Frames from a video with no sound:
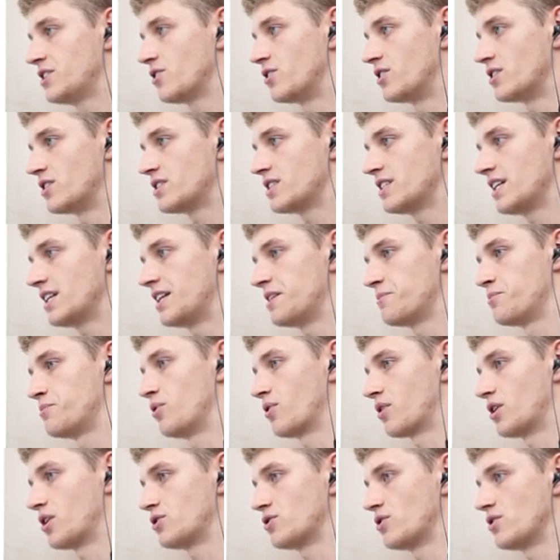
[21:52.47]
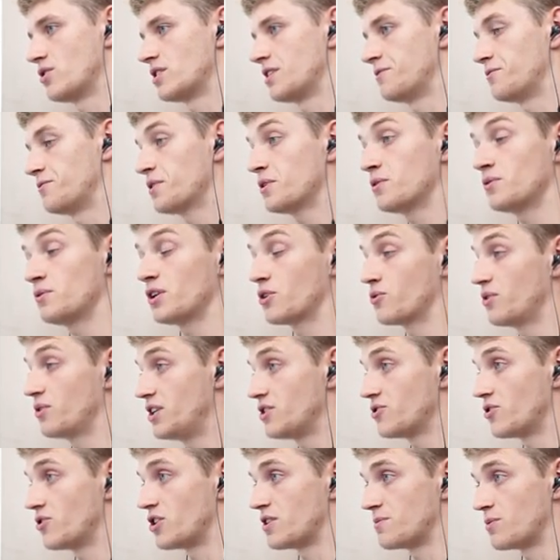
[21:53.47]
jersey and the polar jersey. If we're going to the
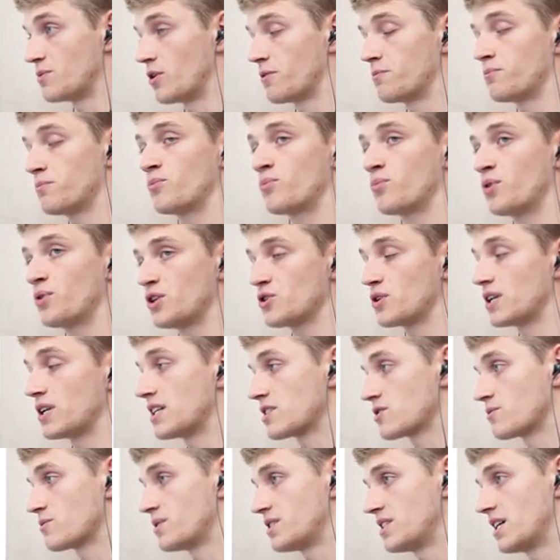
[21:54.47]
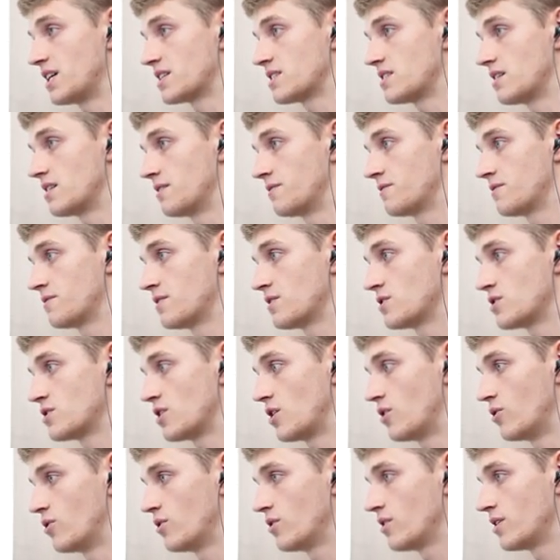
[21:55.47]
green jersey, we're pretty sure that's an objective.
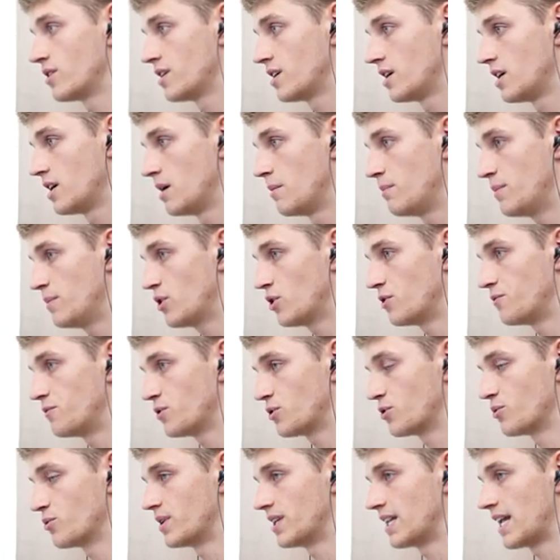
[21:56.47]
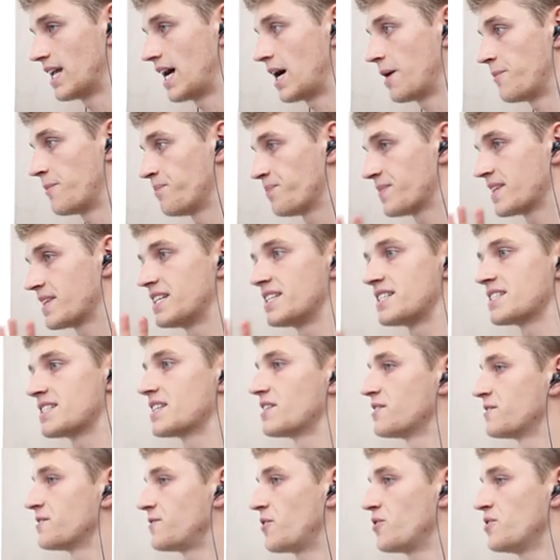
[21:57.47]
So, be good if we could win that.
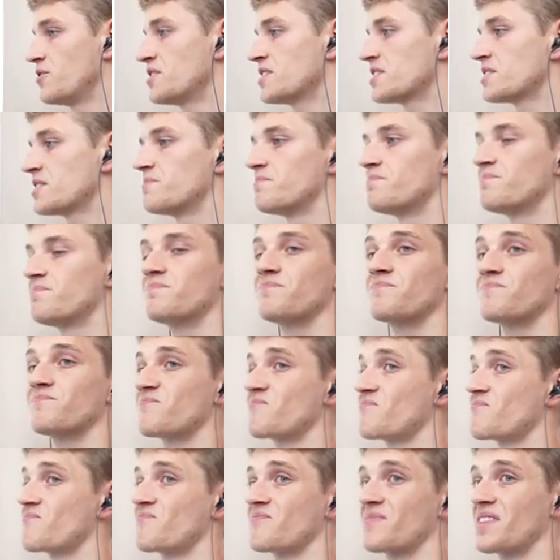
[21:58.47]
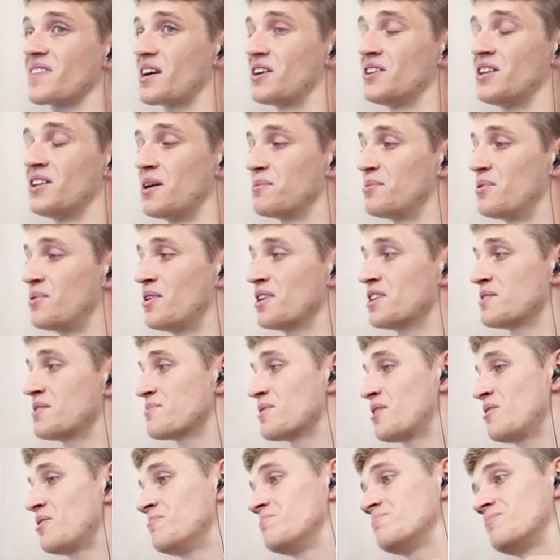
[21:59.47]
Still first. A lot of points,
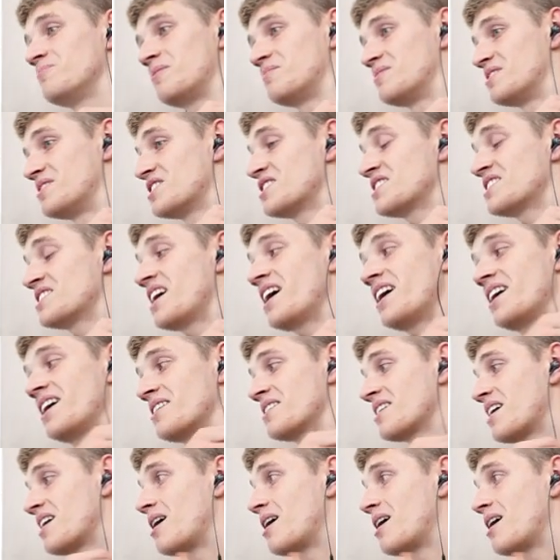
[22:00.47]
bro. I'm just saying.